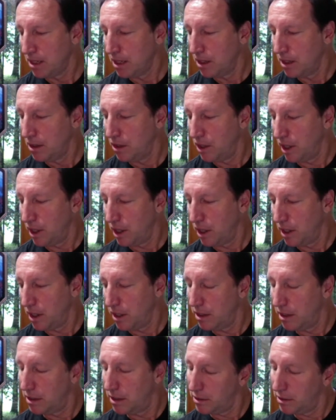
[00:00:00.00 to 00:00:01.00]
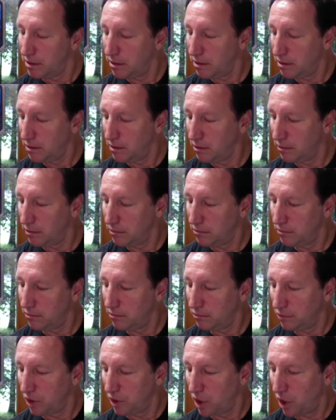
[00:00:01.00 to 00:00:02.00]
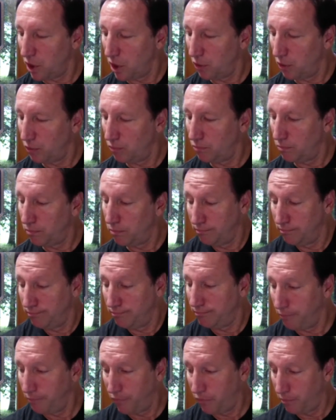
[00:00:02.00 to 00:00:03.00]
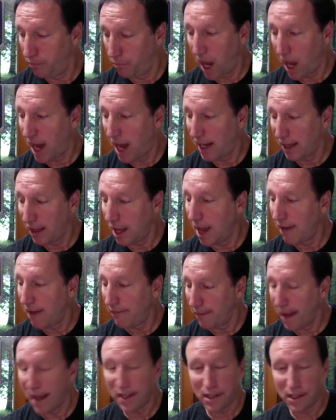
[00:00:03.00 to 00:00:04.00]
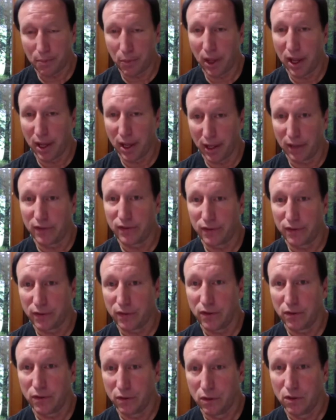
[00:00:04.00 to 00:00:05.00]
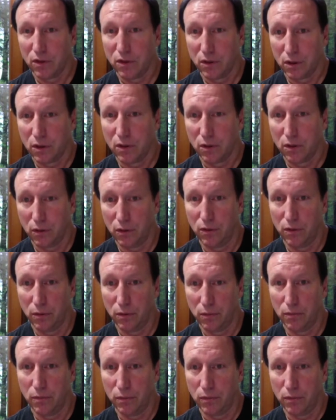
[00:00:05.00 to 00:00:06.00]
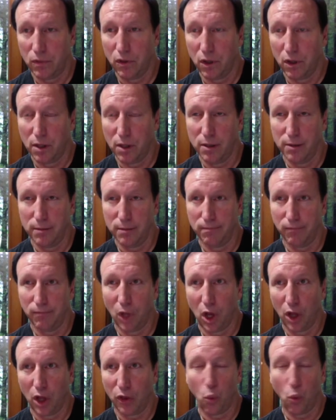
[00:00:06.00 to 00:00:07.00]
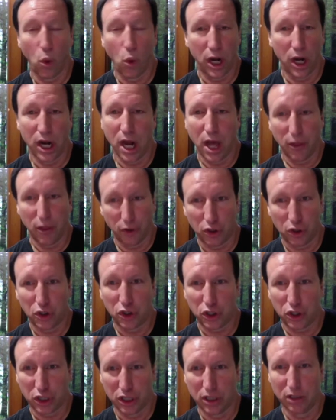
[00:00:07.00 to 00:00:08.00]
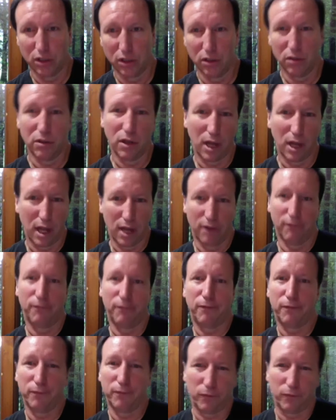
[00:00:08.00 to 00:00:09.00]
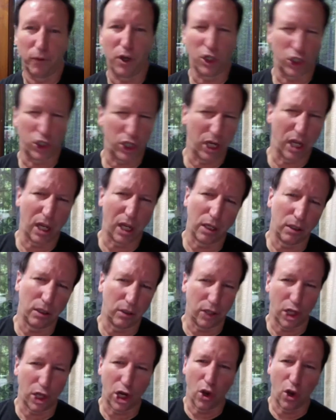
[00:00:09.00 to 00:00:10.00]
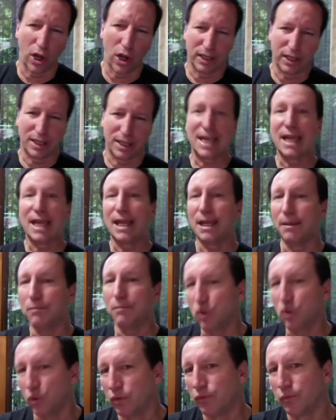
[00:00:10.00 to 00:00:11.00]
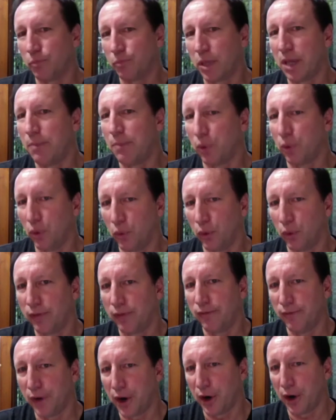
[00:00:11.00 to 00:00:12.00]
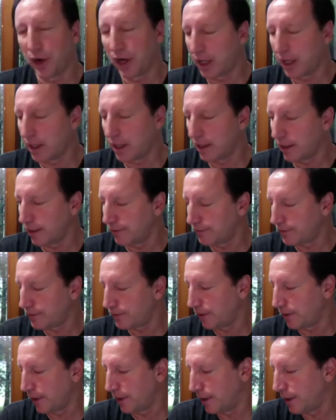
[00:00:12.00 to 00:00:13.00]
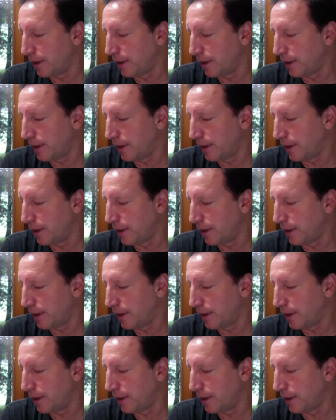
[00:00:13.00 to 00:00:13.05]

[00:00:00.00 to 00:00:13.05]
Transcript: The, you know, body life aspects, all the one another's and functioning, you know, on teams with people with varying gifts. And